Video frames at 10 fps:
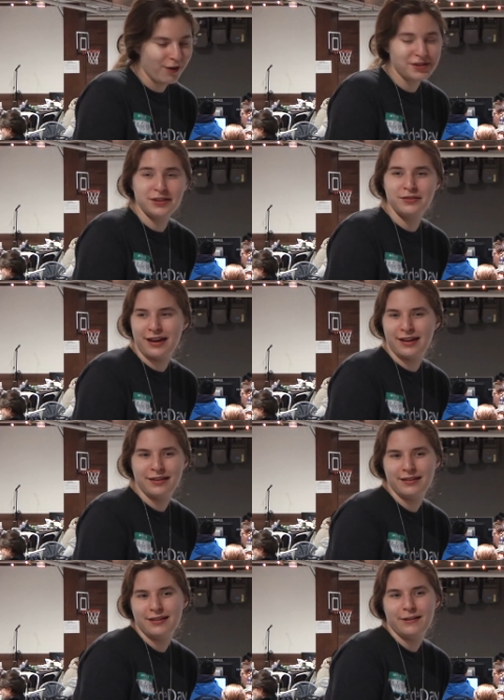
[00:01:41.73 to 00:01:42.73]
Also like
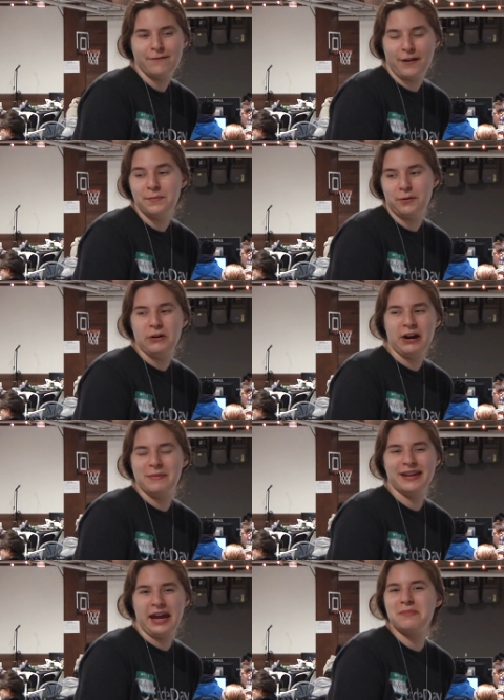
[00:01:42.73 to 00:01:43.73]
fun
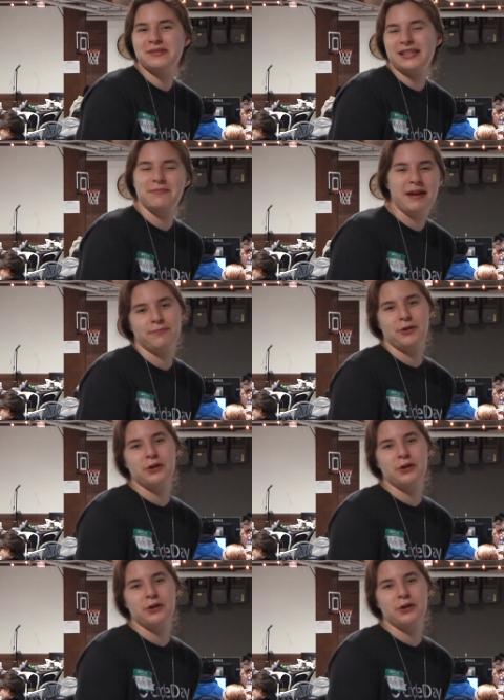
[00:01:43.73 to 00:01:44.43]
programming games like make